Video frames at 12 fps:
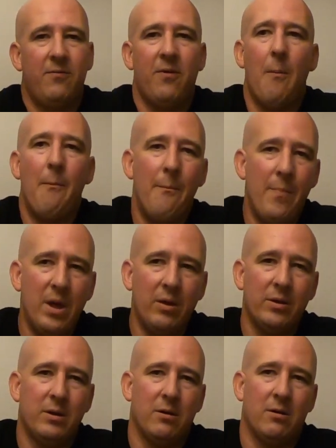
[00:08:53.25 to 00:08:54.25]

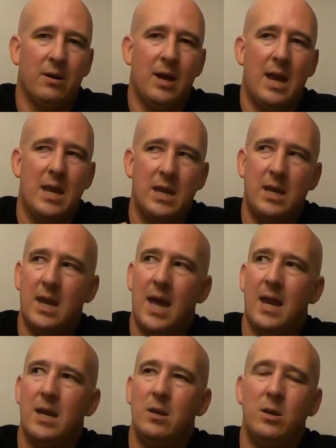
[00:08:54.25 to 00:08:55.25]
familiar and
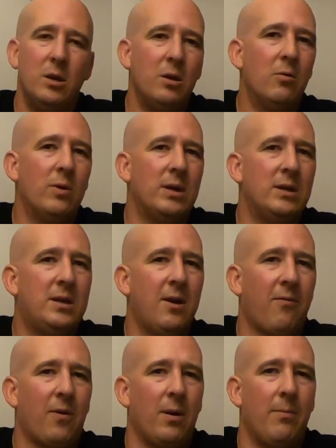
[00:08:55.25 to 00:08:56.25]
yet new and
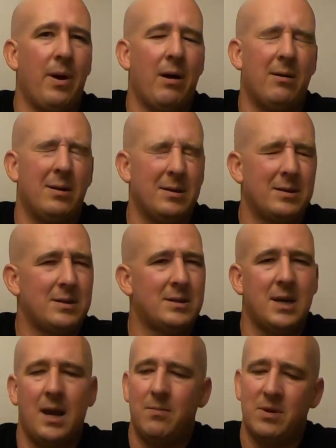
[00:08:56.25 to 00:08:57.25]
different about it at the
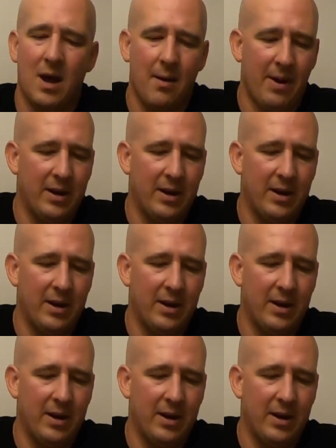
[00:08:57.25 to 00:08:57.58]
same time.